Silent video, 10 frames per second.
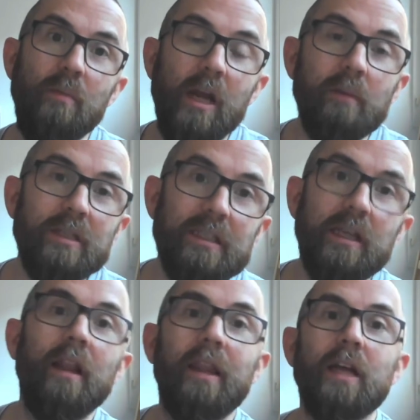being able to
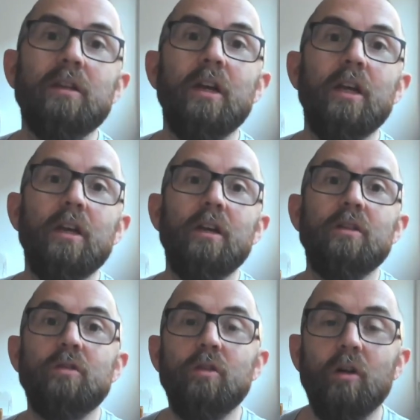sell that
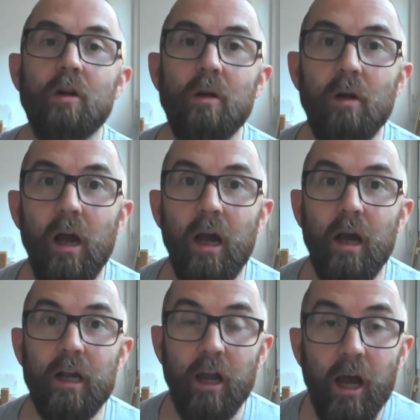to your
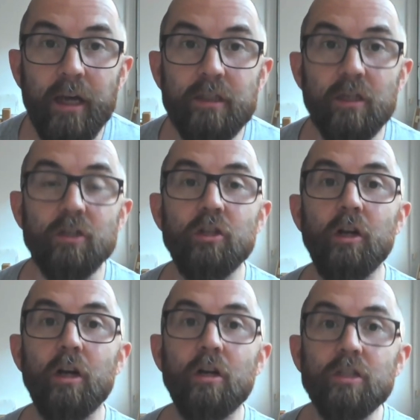clients or to
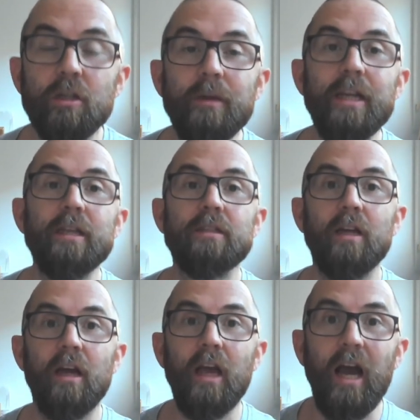your customer list.
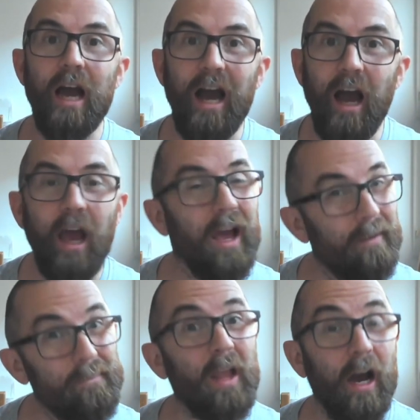
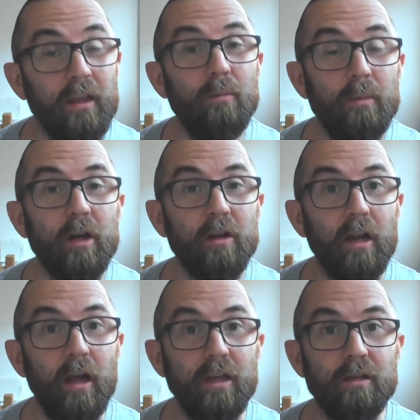I think people are going to
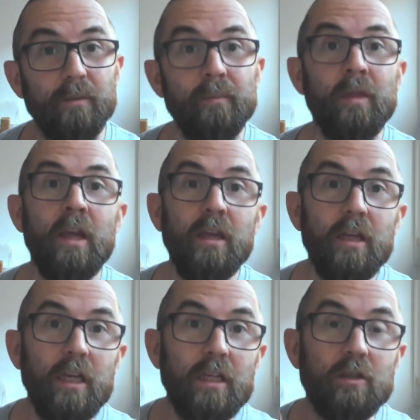like it.
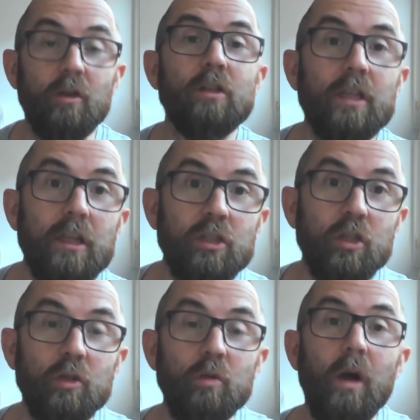So those are the
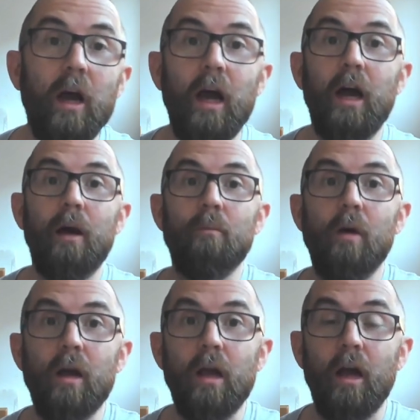two
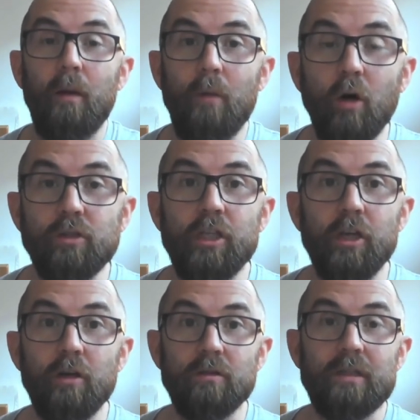
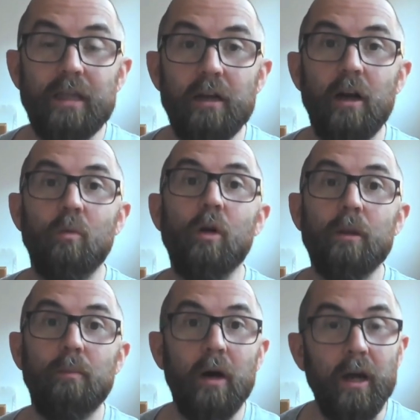OTOs that are
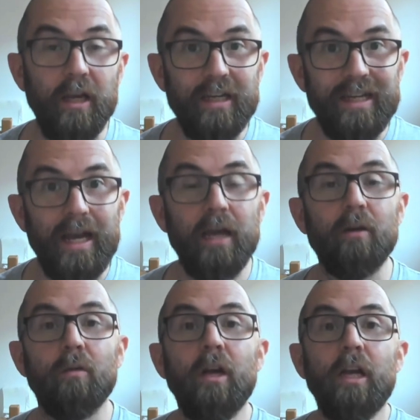worth buying. Now,